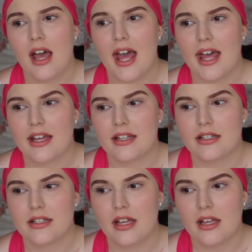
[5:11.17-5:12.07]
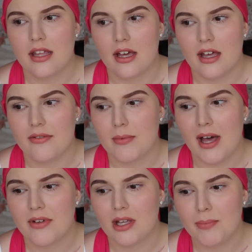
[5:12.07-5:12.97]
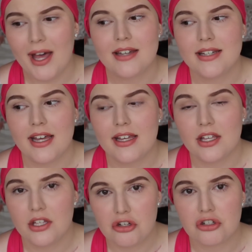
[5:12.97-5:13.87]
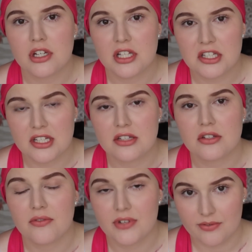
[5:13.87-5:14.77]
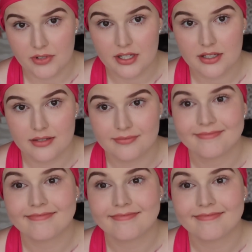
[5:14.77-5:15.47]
And yeah, if I'm having a bad day, it usually consists of Netflix.